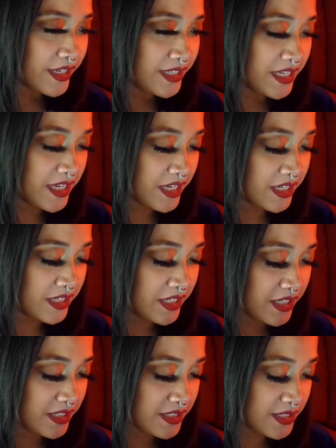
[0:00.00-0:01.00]
And
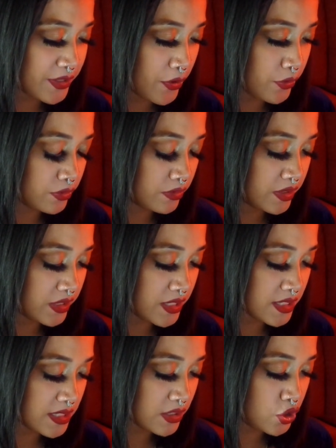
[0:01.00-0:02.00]
so
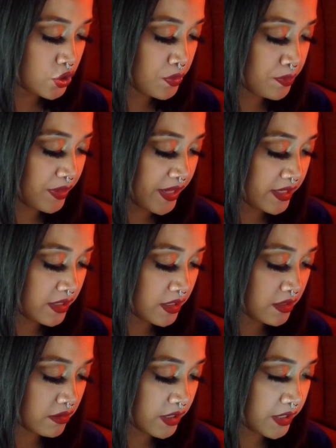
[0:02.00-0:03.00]
this, you could blend
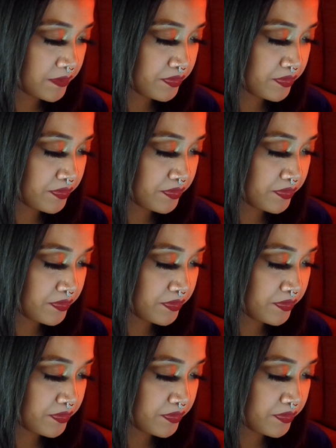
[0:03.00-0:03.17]
it, like